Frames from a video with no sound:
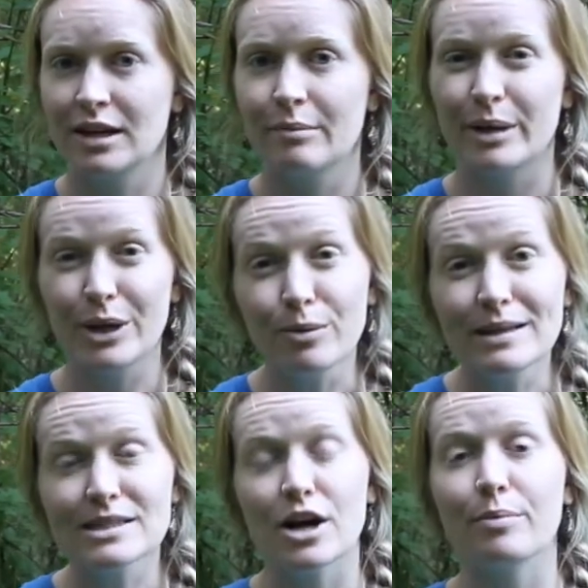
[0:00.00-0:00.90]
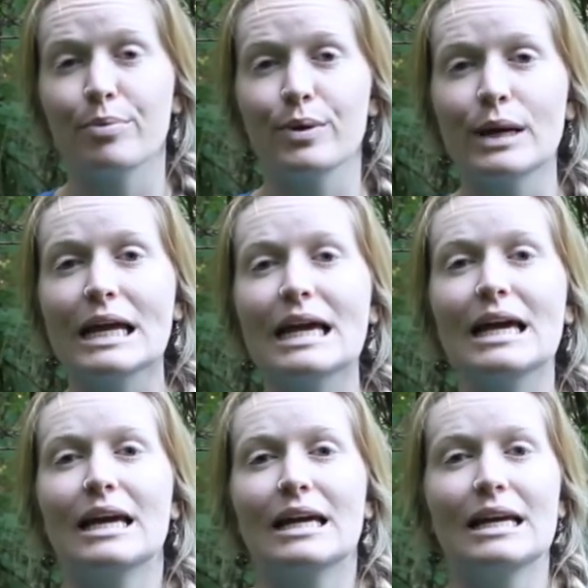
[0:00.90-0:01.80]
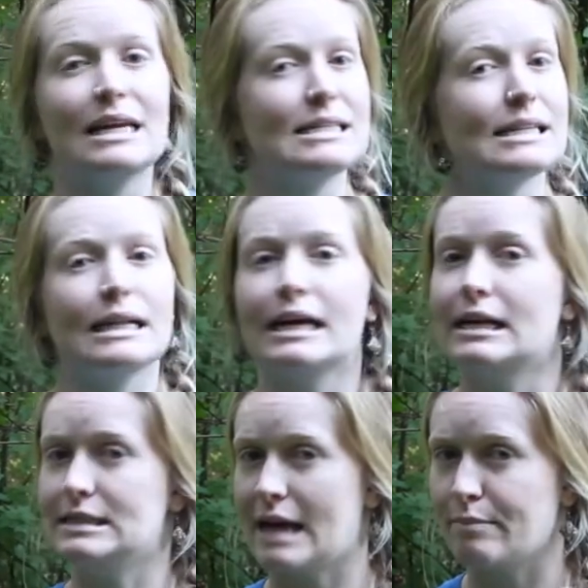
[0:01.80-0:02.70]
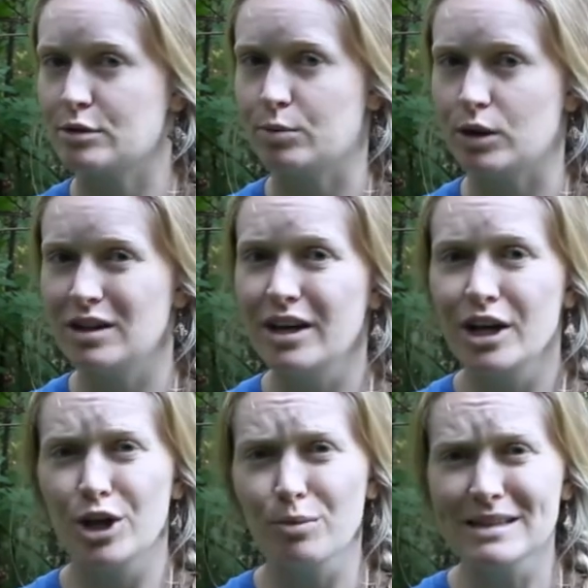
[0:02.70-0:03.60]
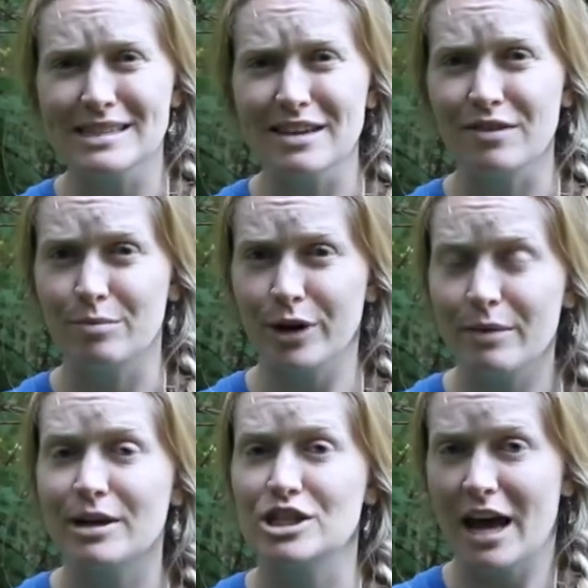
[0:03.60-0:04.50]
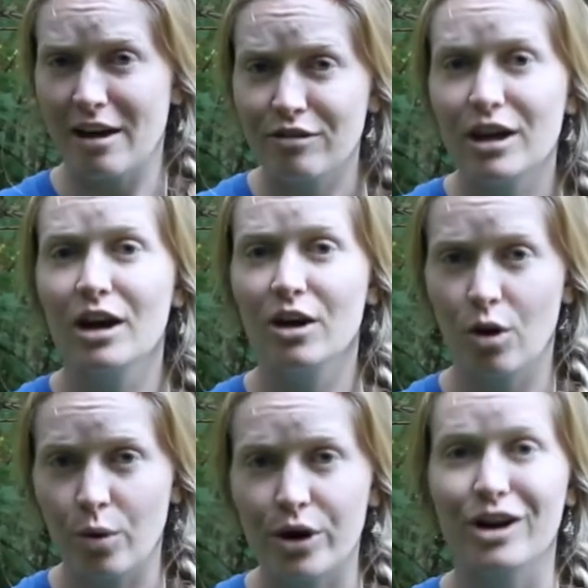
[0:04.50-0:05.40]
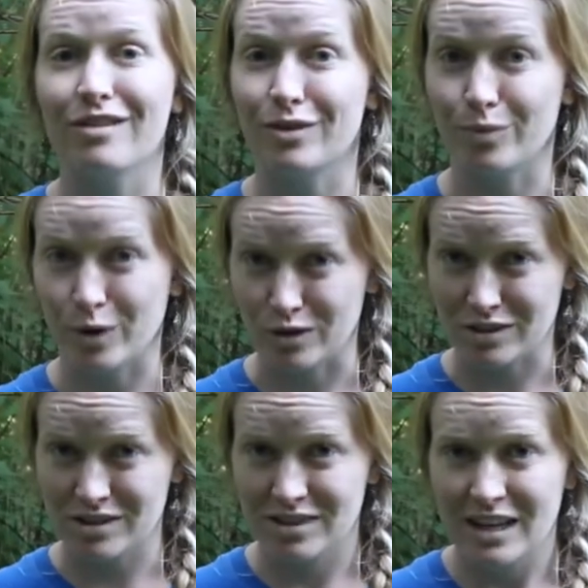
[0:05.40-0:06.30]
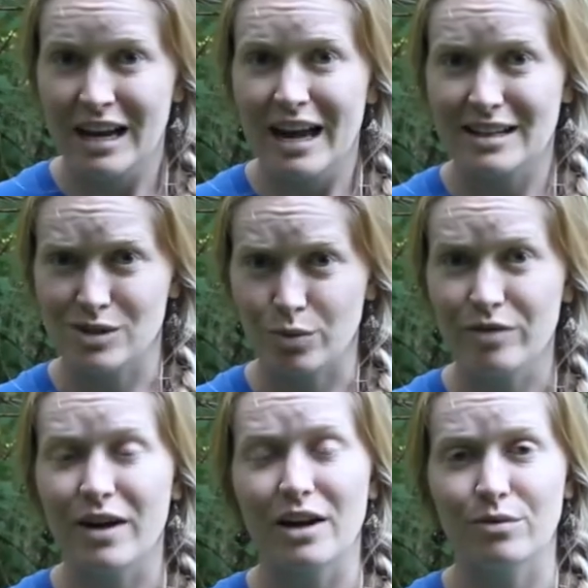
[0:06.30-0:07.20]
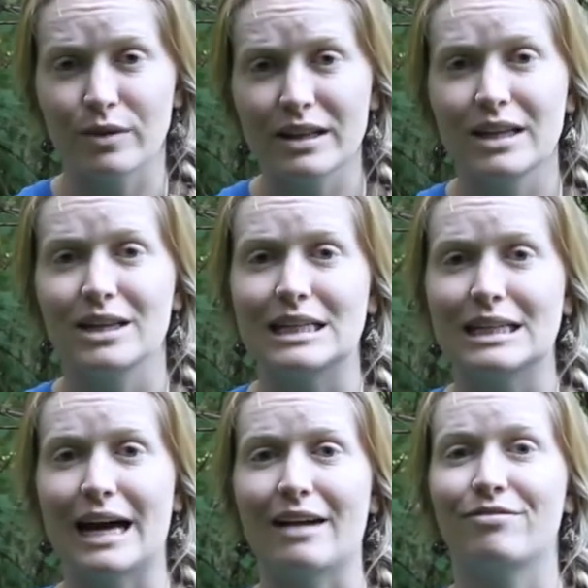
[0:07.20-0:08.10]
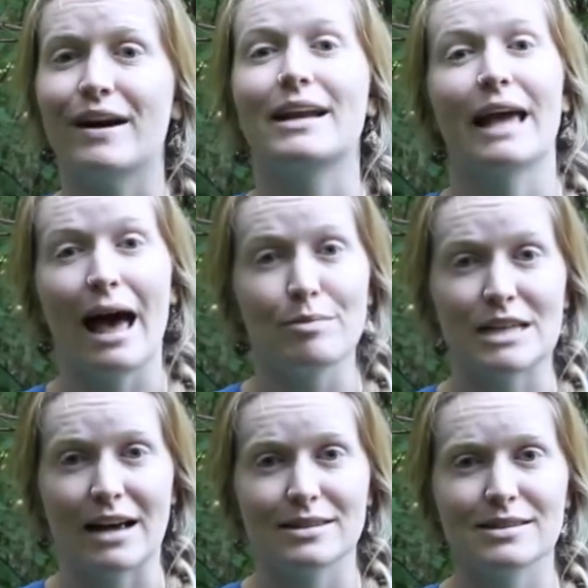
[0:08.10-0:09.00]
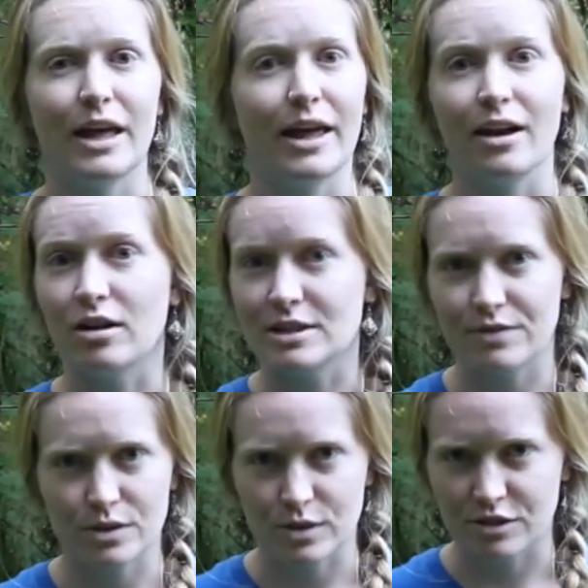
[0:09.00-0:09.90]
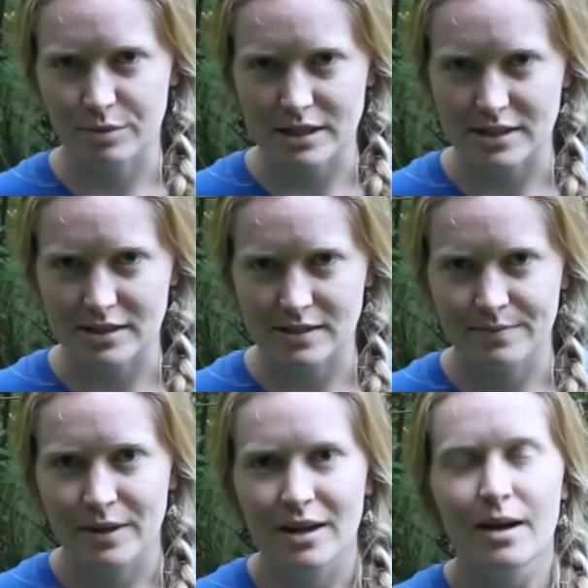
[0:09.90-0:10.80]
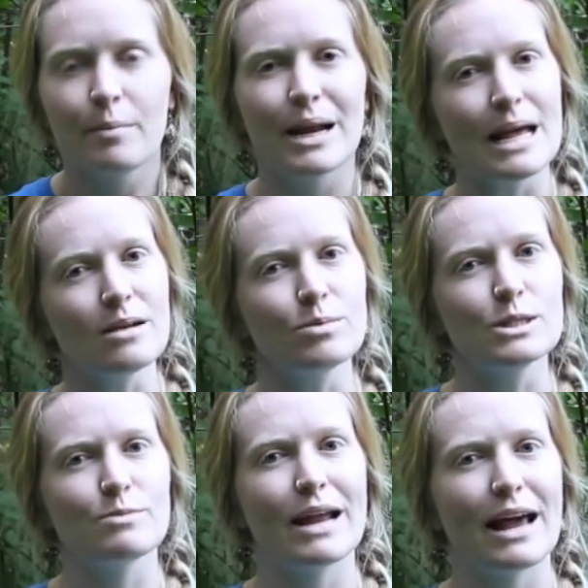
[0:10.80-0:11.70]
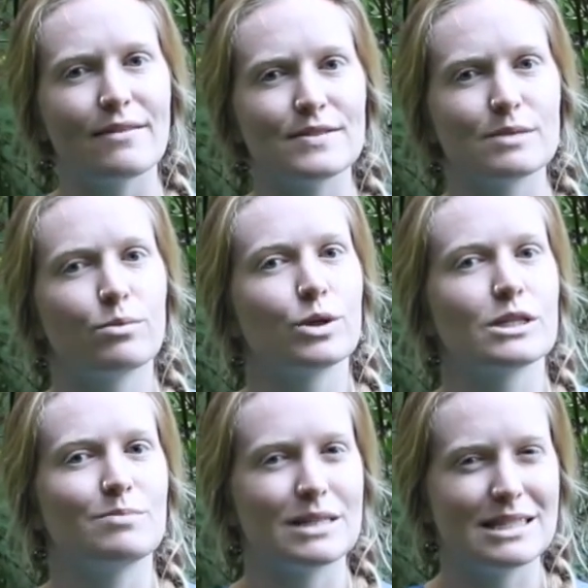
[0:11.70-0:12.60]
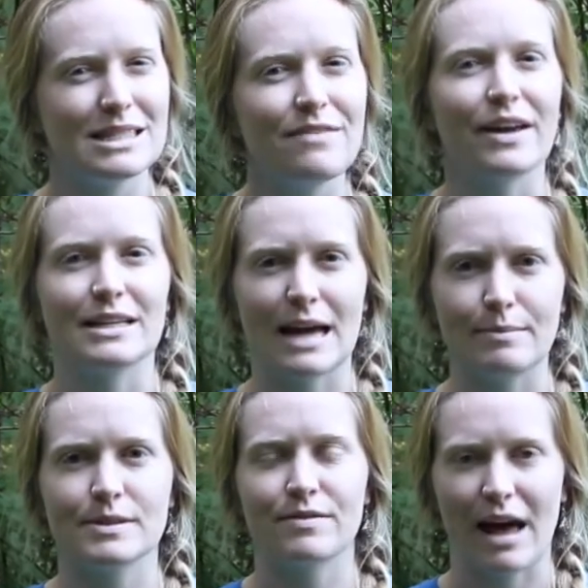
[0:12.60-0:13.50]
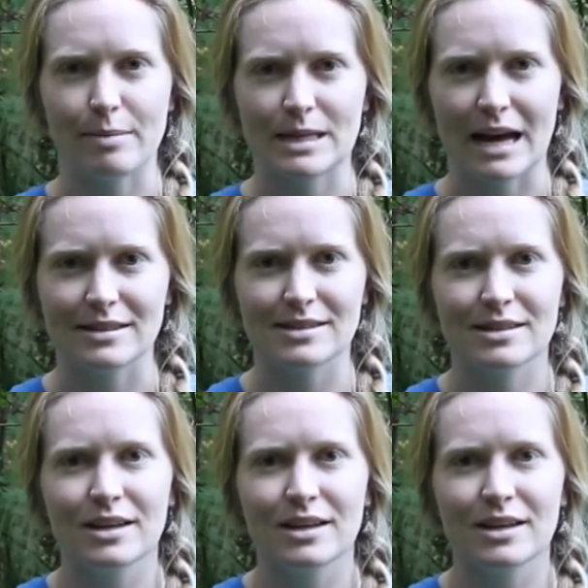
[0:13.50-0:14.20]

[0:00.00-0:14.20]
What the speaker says: But humans are pretty easily adaptable. Humans live in pretty much every corner of the world. And so we've gotten really good at finding habitats in all different sorts of places. But animals might have some more specific types of habitats,